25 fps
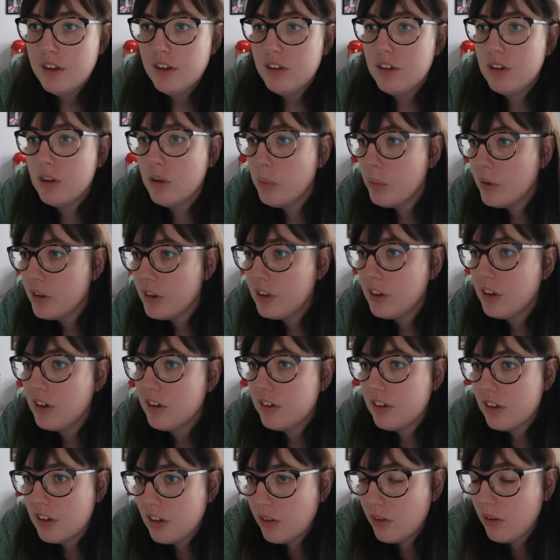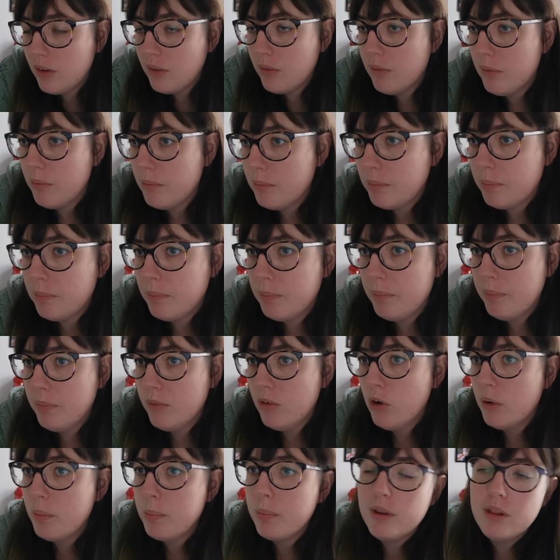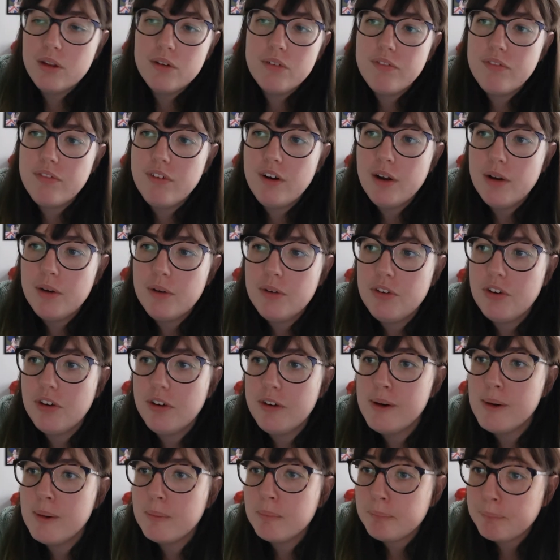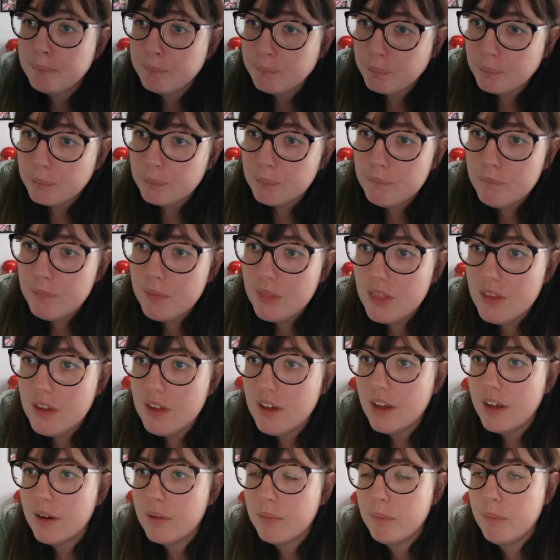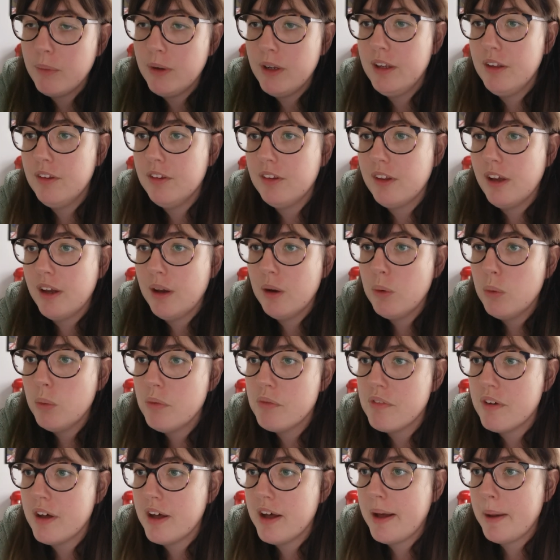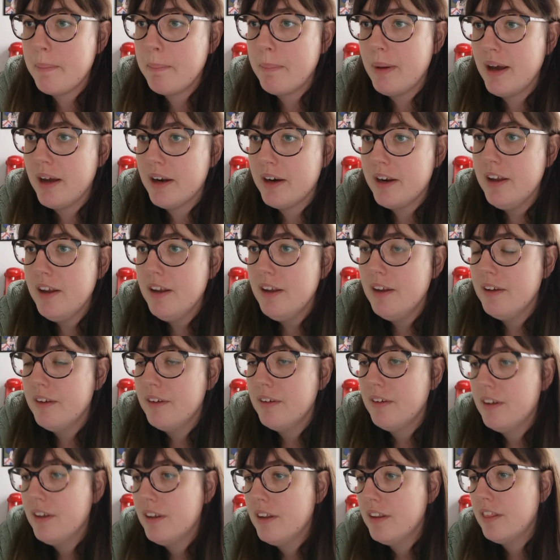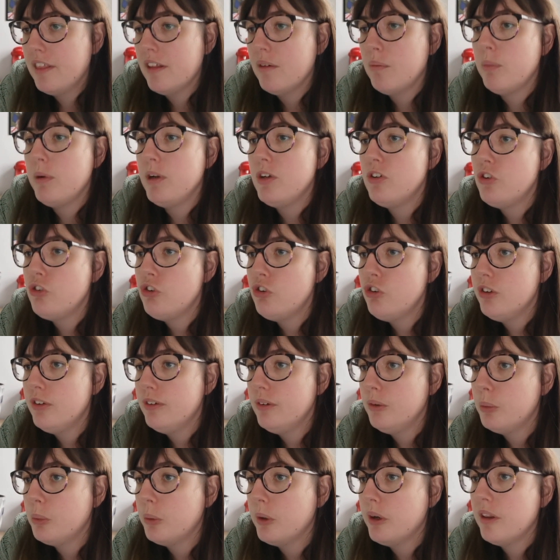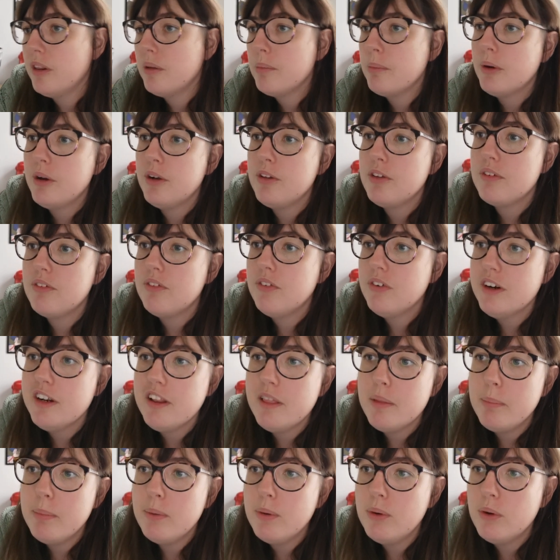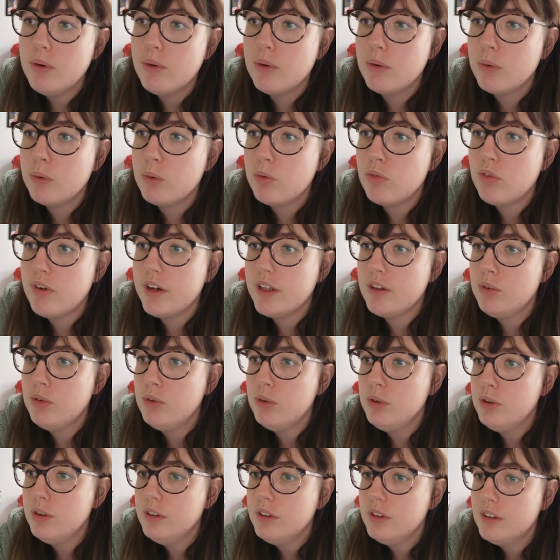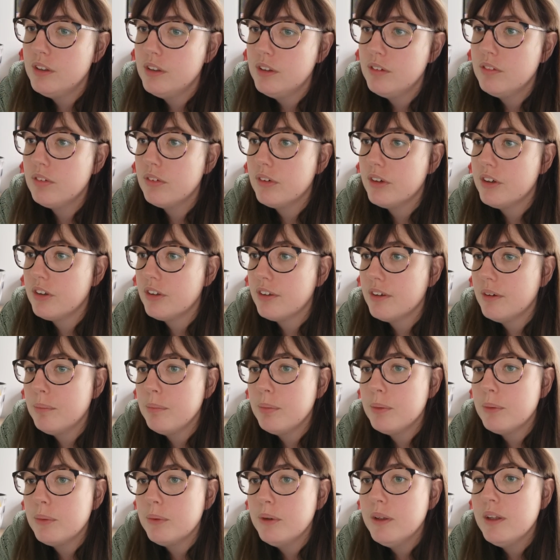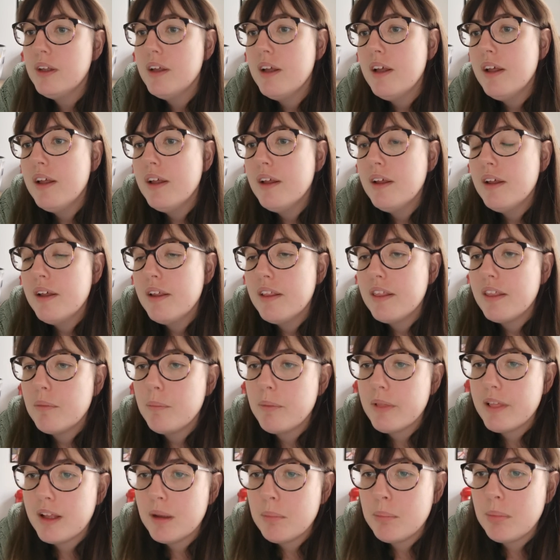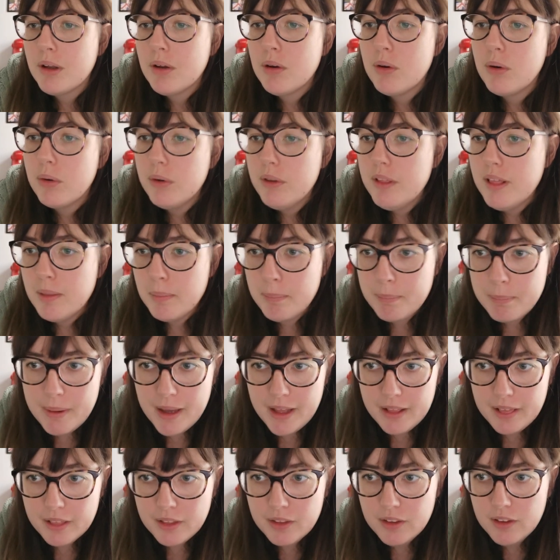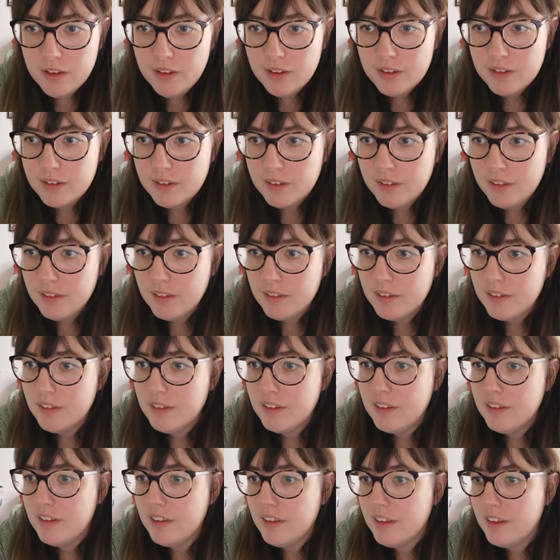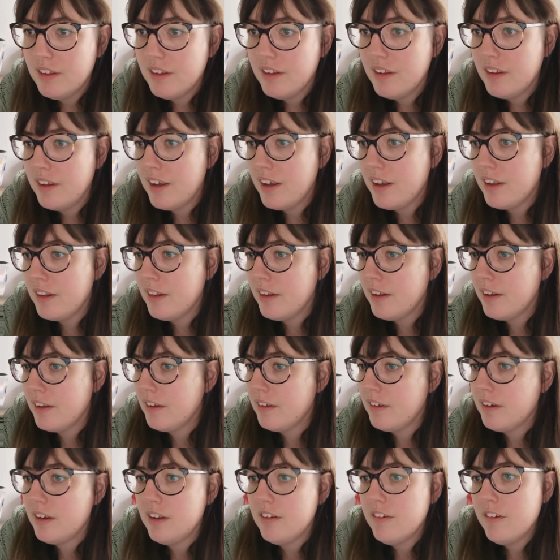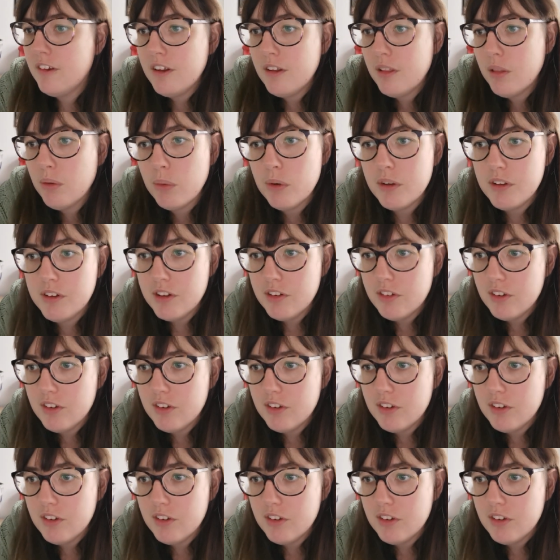So we start at the top of the flow chart and we say on va à Paris, then we choose one of the modes of transport, en voiture for example, then we say because, parce que, and then it is or it